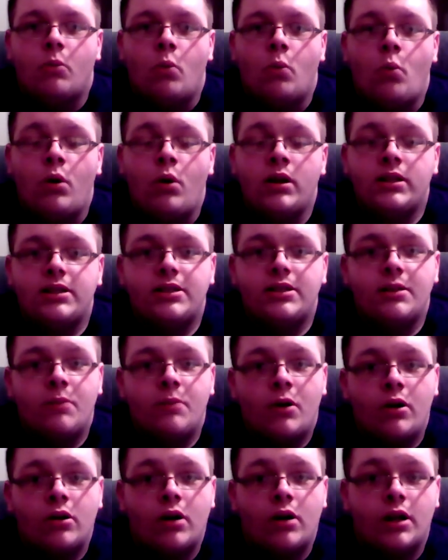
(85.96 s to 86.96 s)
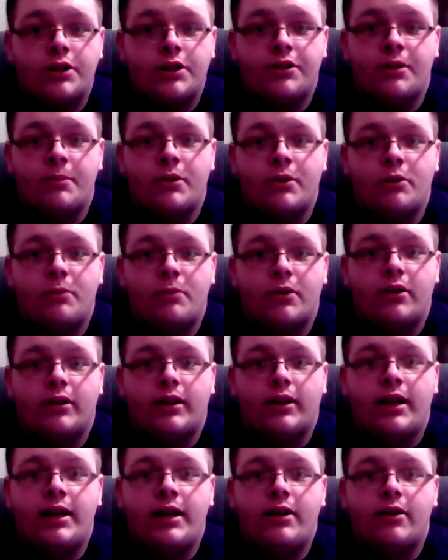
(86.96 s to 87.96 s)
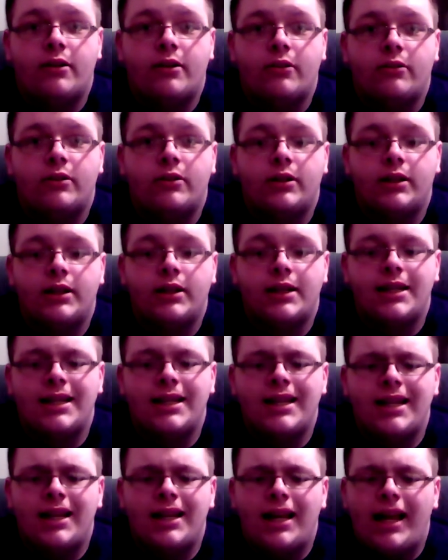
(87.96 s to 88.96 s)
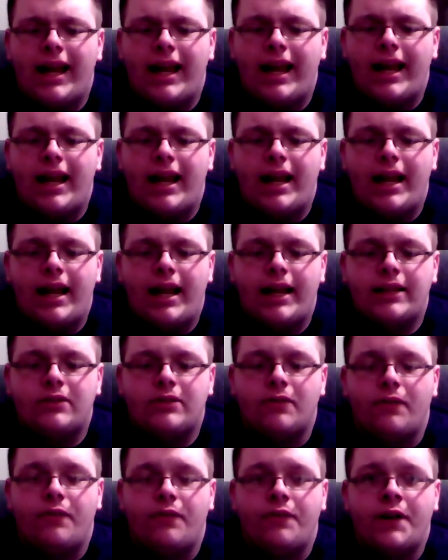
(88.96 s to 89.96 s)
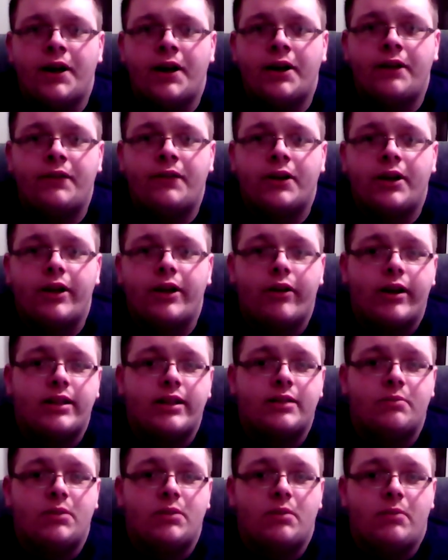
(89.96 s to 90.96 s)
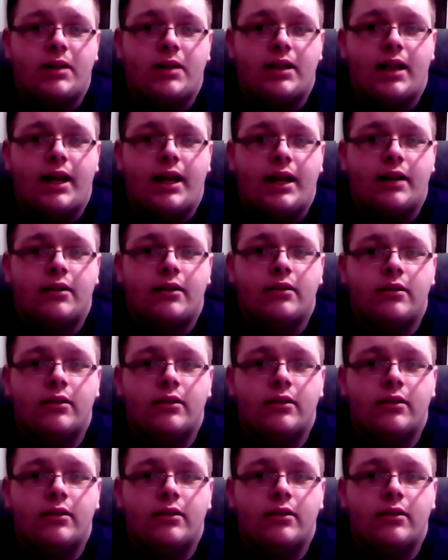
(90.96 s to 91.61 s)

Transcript: Once the ball got to the middle part of the lane, no. It's very, very aggressive in the mid lane.